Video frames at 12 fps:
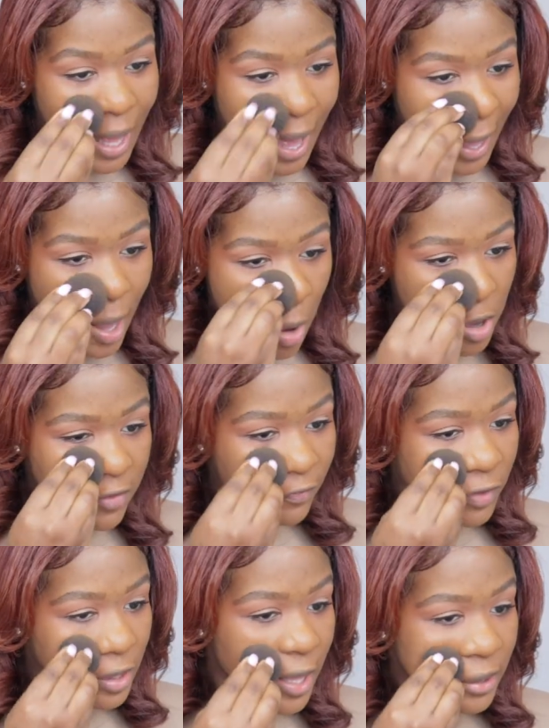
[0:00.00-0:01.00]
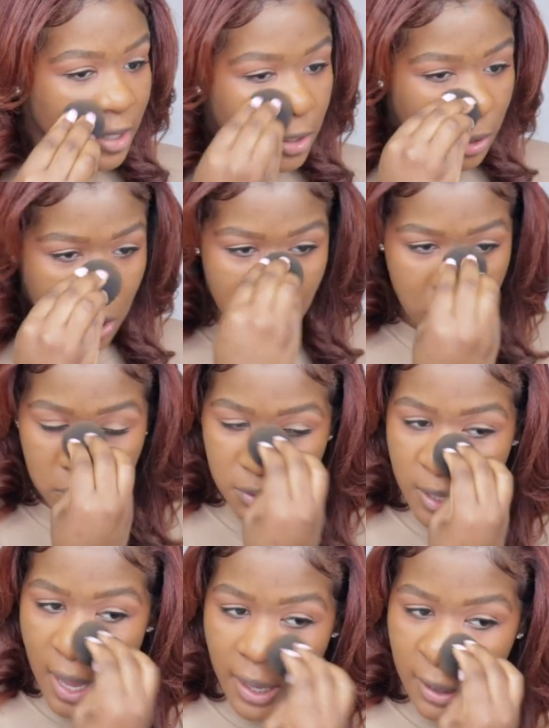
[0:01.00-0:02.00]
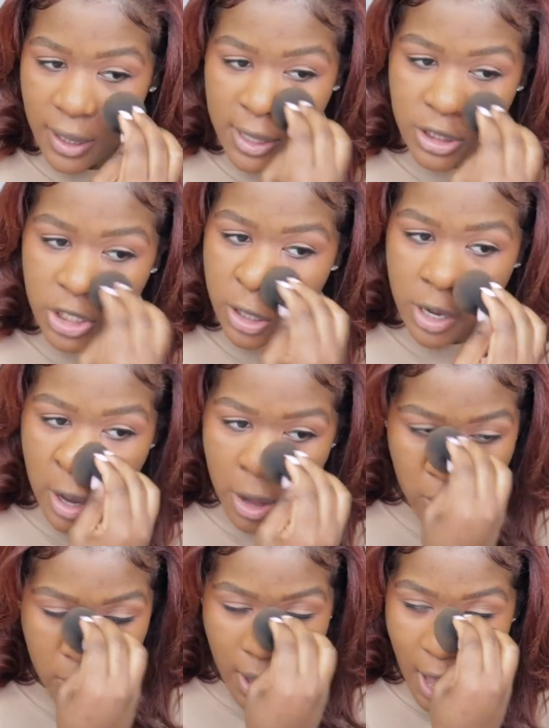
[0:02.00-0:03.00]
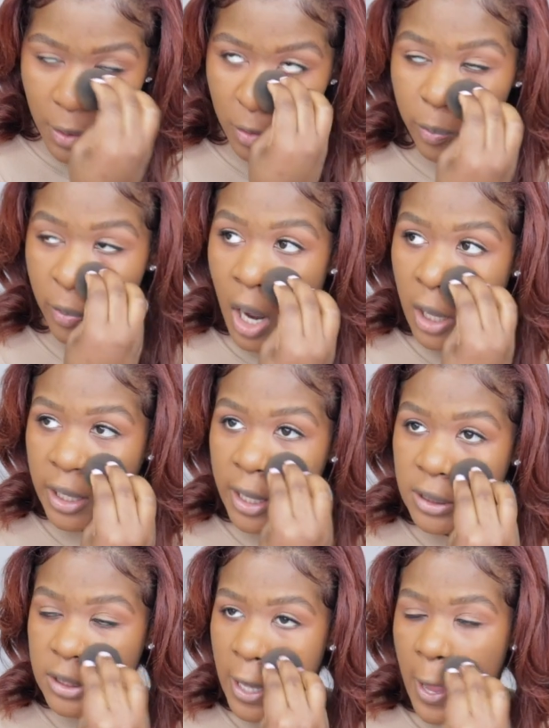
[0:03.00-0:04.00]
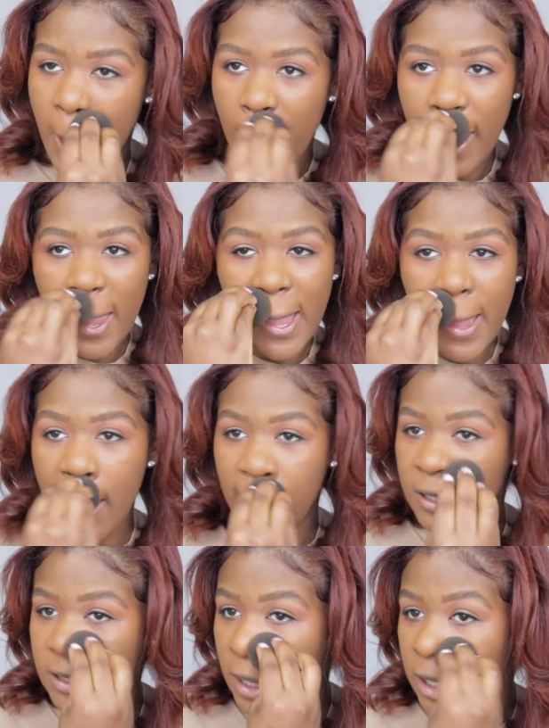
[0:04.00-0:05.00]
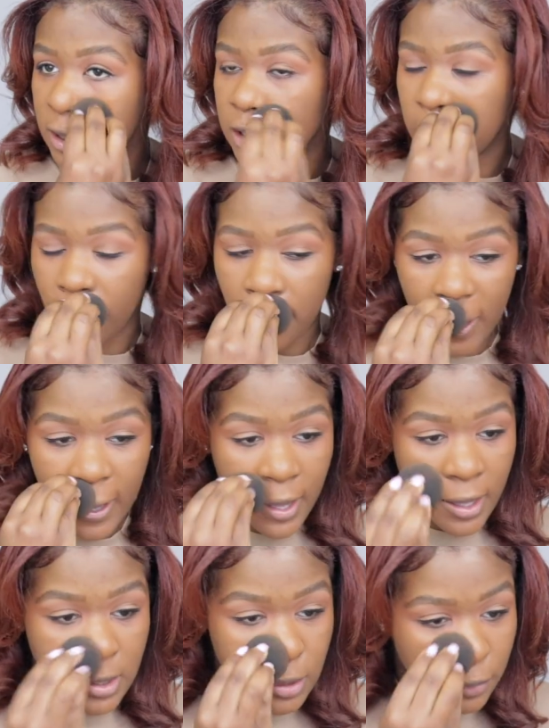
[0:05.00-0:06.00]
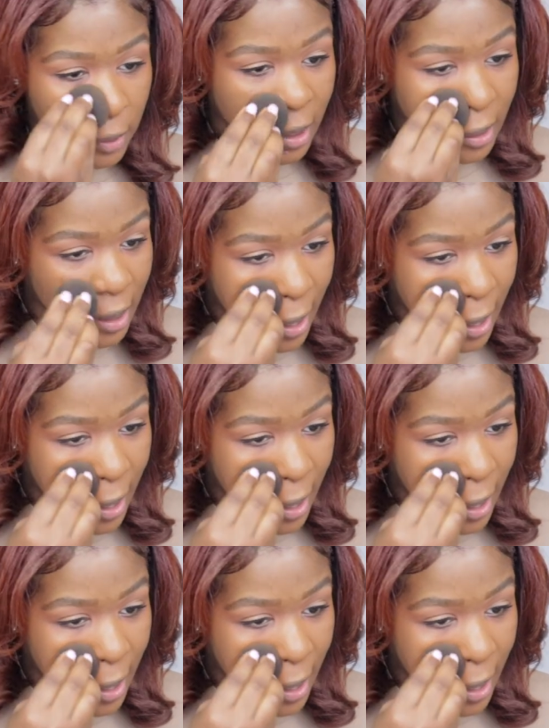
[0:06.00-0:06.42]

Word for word: I always feel like the nose kind of lets you know how a product is gonna do because right